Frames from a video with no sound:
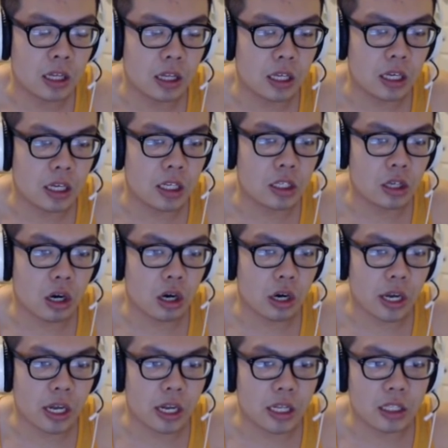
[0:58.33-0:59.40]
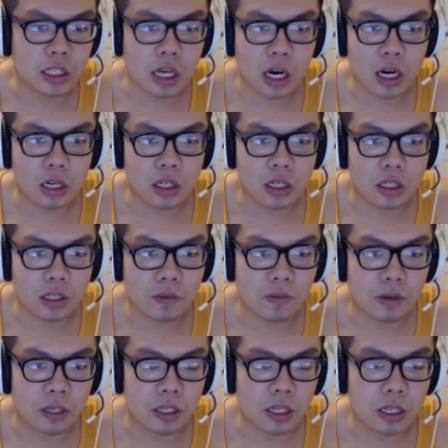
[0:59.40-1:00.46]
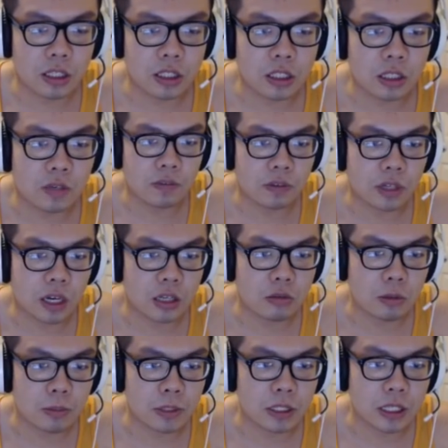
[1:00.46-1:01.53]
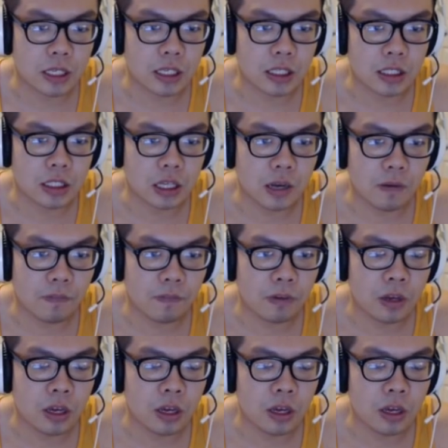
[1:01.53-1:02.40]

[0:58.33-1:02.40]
these are an entirely different tier class weapons in itself.